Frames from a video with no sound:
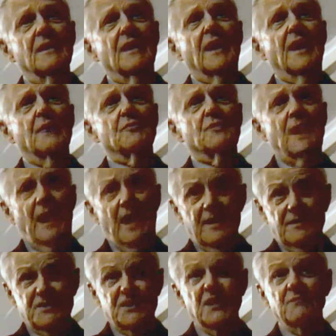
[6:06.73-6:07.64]
And
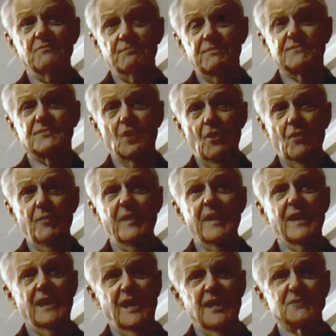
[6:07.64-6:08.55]
she told me
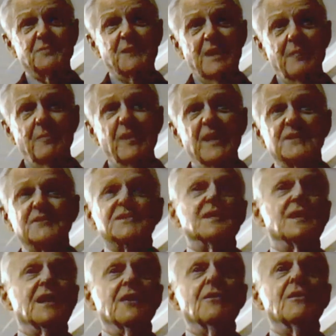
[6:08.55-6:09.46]
and asked me to be at
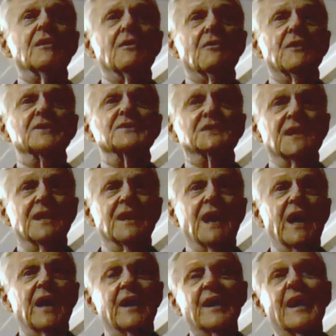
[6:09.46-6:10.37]
City Hall when she
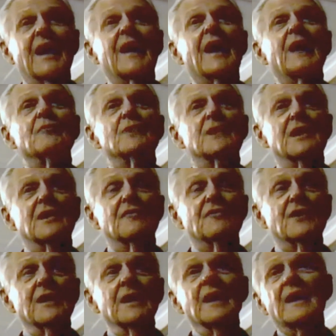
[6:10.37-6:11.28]
got it. And I went
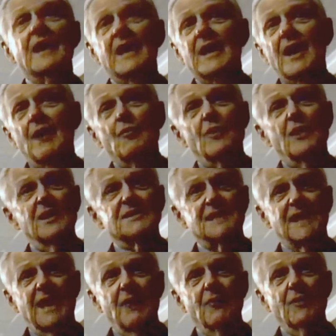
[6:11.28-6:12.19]
over and I
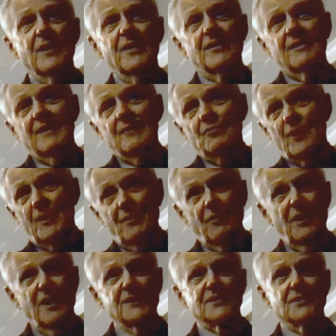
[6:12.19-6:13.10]
walked out with her, and we
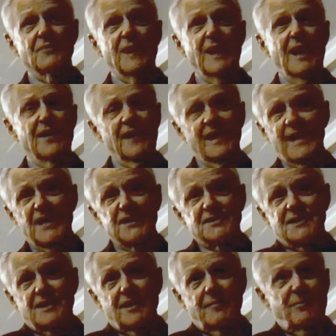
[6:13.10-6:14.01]
walked around, I guess,
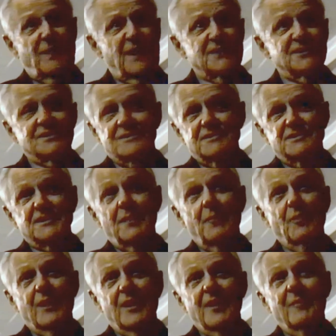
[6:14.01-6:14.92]
to the bus or
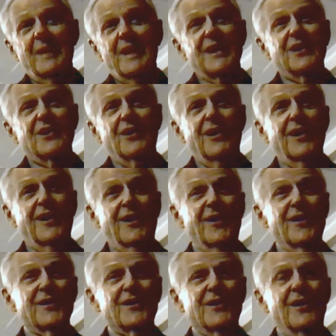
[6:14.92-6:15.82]
somewhere, to my car,
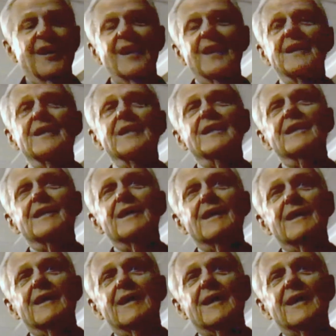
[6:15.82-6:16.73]
her car.
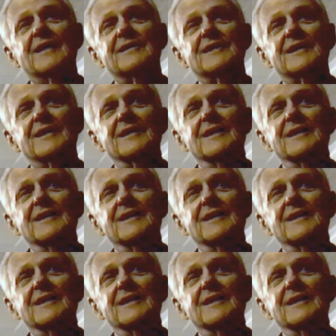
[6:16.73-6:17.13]
And